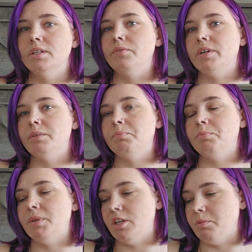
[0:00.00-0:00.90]
if I'm
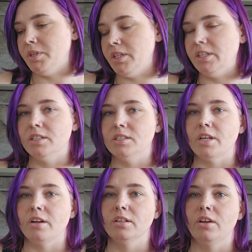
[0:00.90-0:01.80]
being completely and
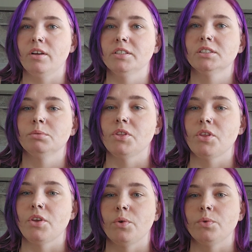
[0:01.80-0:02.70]
entirely honest with
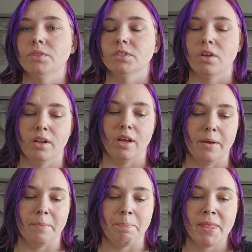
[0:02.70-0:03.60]
you, Scott,
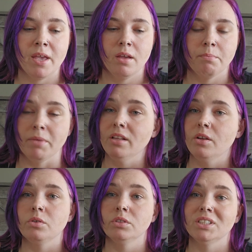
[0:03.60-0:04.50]
My
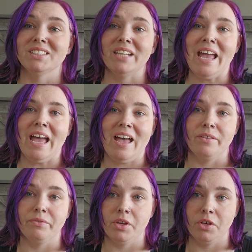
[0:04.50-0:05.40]
local doesn't
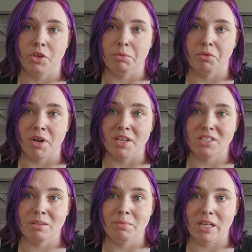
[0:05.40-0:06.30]
have a human
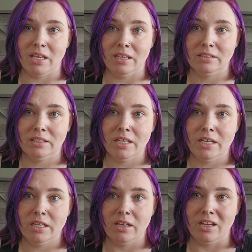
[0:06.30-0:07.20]
rights committee.
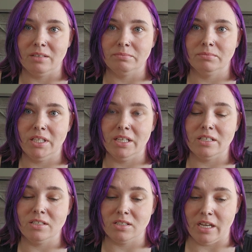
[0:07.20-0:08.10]
It
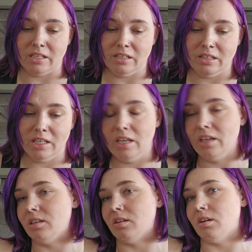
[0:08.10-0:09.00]
is technically
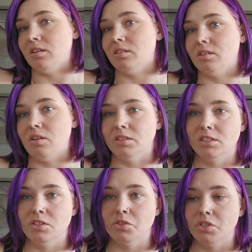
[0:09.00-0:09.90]
in our
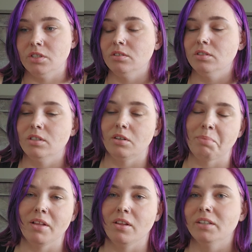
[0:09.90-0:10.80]
constitution, in our
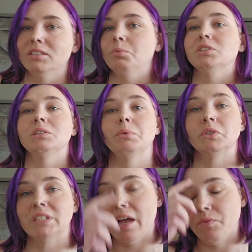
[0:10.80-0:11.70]
bylaws, that we're
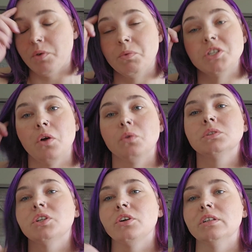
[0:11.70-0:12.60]
supposed to have one. We
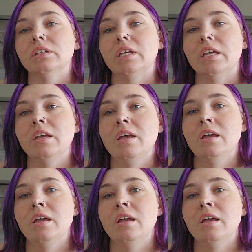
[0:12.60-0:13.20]
don't currently.